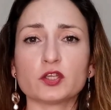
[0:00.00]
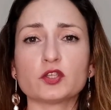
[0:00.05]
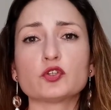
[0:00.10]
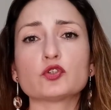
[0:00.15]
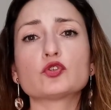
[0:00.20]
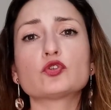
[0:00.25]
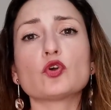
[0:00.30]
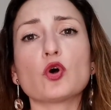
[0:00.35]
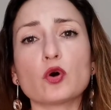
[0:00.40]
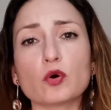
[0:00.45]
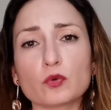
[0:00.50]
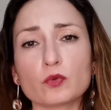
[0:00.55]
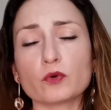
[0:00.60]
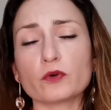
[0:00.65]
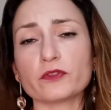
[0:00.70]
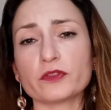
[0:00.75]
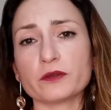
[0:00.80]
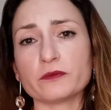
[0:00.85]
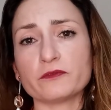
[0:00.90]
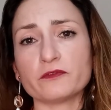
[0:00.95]
You don't
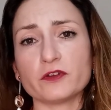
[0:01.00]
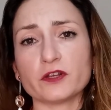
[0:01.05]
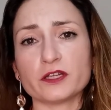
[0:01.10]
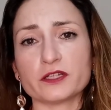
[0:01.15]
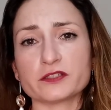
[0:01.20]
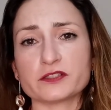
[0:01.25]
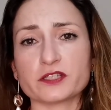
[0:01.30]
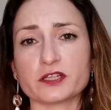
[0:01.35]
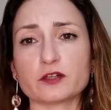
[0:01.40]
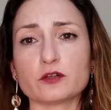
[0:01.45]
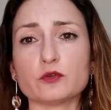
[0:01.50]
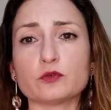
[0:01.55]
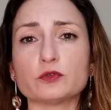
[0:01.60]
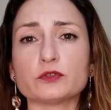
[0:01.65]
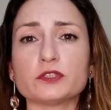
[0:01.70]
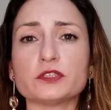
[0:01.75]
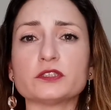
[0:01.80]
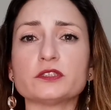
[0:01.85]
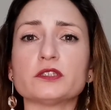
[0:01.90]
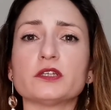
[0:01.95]
want them feeling
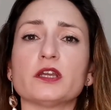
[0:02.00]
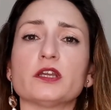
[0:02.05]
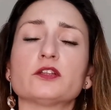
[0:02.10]
secluded,